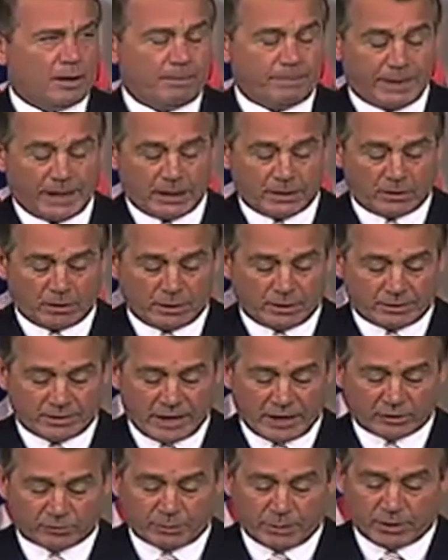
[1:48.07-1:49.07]
ban on
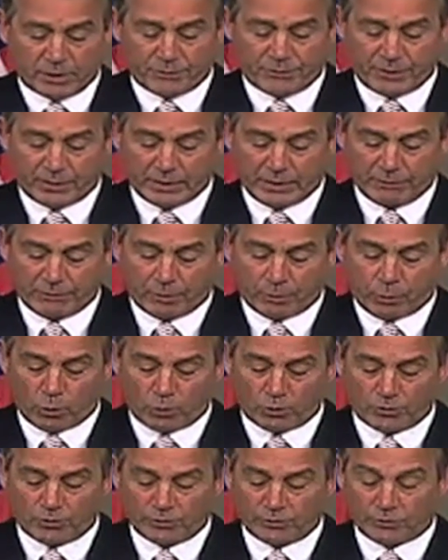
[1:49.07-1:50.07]
taxpayer funding of
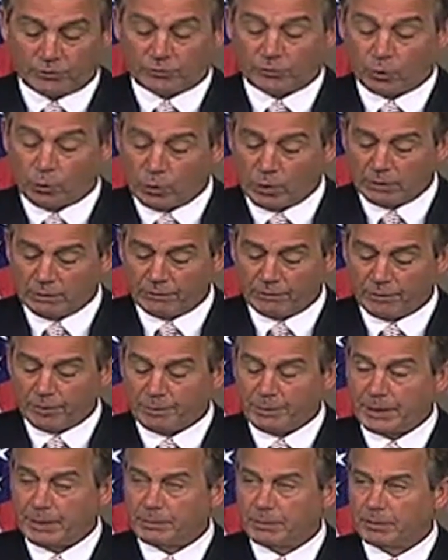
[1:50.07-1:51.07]
abortions is the will of
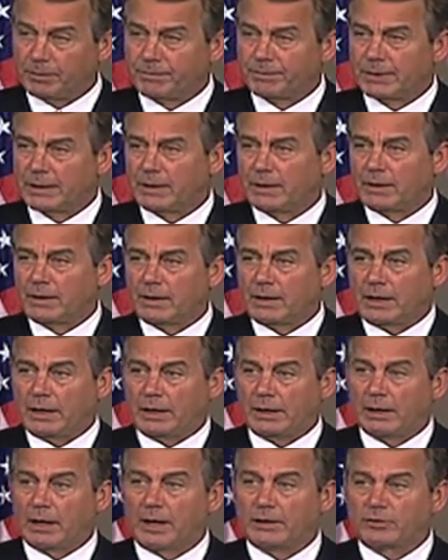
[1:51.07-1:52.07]
the people,
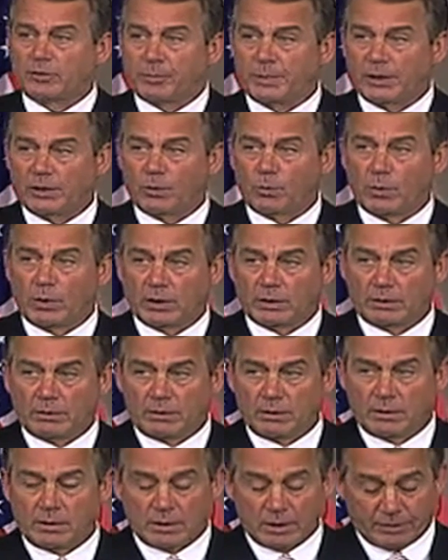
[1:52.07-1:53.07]
and it ought to be the
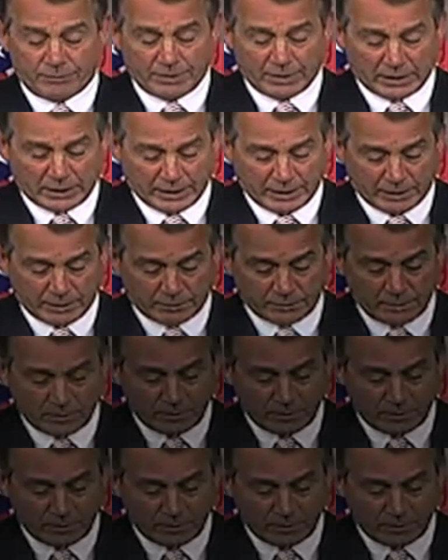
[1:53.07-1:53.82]
will of the land.